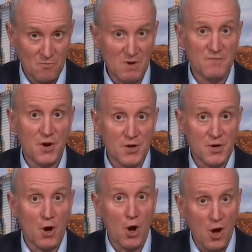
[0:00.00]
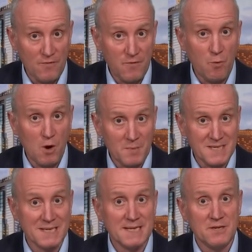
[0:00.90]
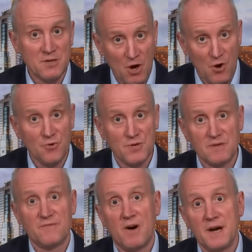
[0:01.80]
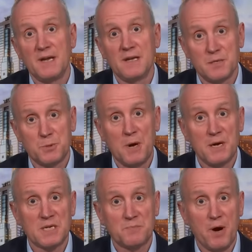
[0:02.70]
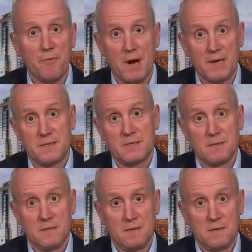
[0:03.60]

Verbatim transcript: we voted overwhelmingly no to dividing Australians by race.